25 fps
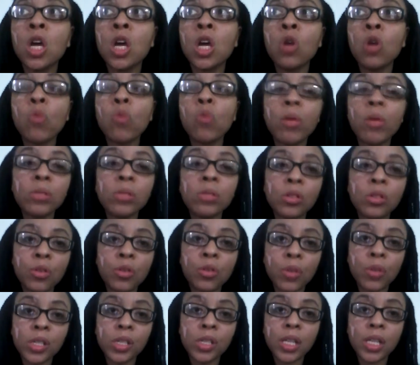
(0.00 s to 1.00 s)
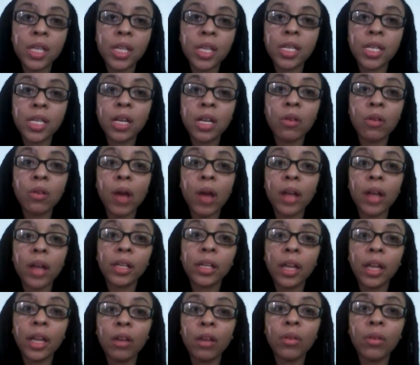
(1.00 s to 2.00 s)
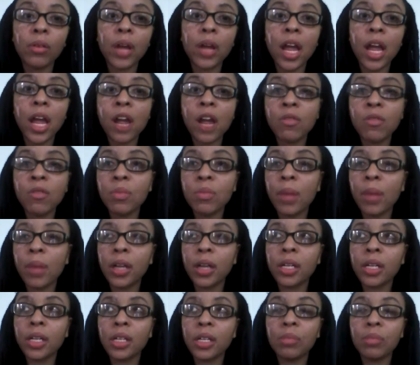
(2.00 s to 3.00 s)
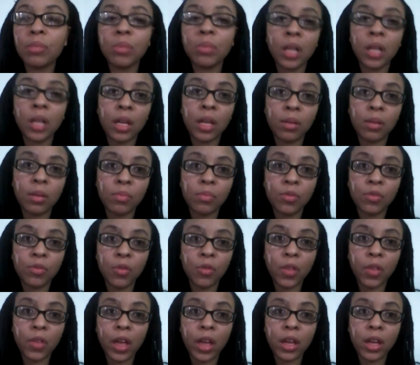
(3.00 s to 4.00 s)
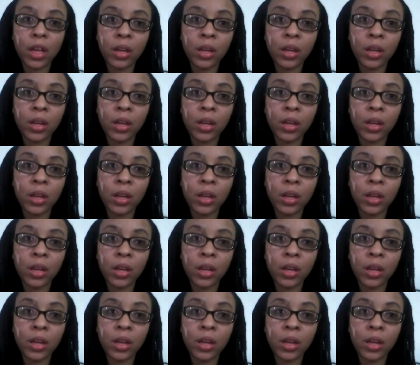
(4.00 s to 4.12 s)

whoever's on your register that did not know how to count, everybody gets blamed for that.